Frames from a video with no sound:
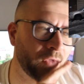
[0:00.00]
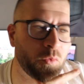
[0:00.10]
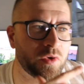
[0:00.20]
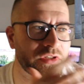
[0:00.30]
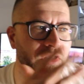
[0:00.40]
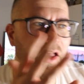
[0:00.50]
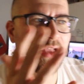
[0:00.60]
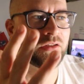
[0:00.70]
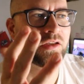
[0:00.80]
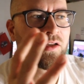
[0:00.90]
And once
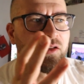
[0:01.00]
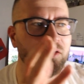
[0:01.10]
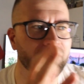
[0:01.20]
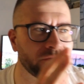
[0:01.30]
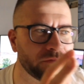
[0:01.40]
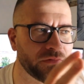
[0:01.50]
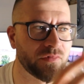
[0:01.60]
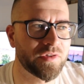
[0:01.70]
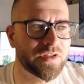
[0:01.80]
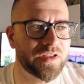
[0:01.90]
again, the
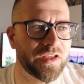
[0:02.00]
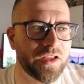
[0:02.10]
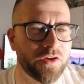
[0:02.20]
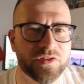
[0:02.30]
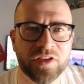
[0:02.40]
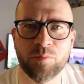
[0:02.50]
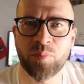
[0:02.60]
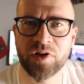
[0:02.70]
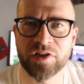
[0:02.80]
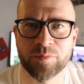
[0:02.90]
city of St.
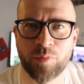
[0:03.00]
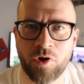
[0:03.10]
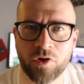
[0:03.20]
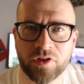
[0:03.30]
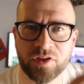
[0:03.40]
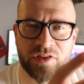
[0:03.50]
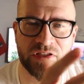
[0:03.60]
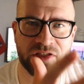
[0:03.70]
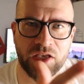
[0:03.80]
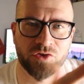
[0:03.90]
Petersburg, the
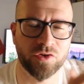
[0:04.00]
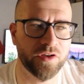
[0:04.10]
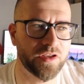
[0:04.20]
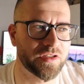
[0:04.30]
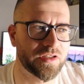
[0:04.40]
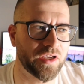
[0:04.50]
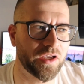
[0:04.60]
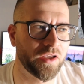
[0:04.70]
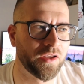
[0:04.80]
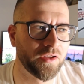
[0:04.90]
center is
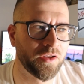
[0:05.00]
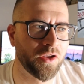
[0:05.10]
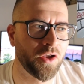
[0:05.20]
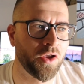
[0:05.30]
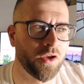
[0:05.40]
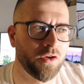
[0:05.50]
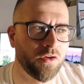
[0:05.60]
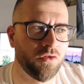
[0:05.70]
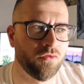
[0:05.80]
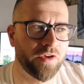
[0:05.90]
a
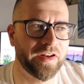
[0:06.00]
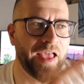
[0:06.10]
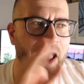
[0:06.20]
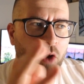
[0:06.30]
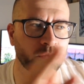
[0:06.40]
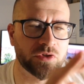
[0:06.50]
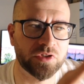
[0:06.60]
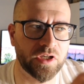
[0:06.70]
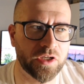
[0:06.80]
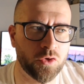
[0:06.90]
renowned
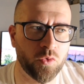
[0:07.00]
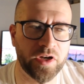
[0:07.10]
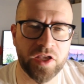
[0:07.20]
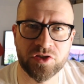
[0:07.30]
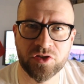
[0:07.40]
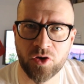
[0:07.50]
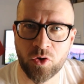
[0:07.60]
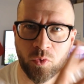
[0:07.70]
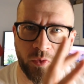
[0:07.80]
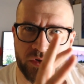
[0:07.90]

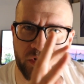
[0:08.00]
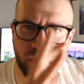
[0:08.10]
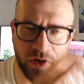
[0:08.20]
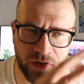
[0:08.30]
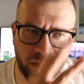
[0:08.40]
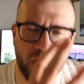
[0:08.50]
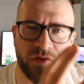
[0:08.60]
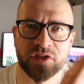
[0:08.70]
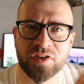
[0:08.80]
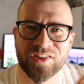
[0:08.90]
UNESCO
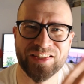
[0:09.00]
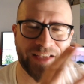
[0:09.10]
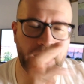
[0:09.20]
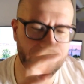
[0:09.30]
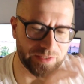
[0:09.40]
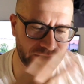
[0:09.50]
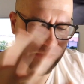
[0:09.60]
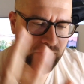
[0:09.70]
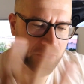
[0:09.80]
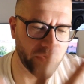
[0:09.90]
heritage site
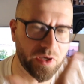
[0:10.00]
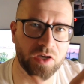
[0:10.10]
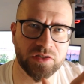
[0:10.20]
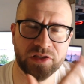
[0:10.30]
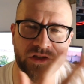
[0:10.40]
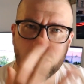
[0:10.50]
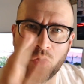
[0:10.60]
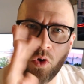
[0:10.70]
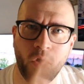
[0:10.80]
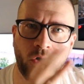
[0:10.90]
because it's
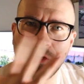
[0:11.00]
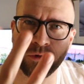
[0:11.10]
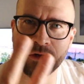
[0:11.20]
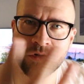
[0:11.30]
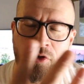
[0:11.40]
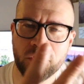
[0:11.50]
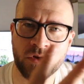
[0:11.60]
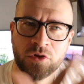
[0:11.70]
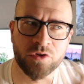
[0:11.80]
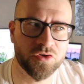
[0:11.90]
so old.
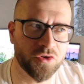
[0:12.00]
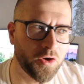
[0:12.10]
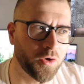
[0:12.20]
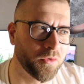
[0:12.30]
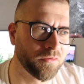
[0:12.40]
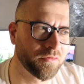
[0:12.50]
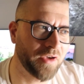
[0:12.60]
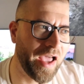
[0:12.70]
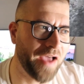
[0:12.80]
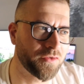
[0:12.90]
So
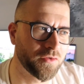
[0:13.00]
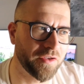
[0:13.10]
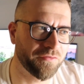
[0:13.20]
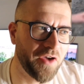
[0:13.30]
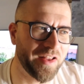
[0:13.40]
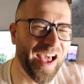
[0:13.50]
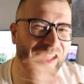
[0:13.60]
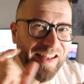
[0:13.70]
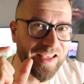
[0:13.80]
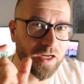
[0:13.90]
I have to defend a
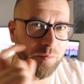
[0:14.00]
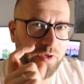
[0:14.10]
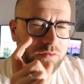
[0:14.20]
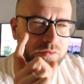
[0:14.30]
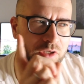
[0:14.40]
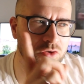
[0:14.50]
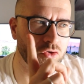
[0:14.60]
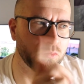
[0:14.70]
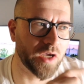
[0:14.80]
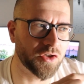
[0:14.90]
little bit, not
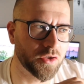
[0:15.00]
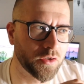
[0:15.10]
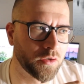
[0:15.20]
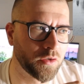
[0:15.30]
too much,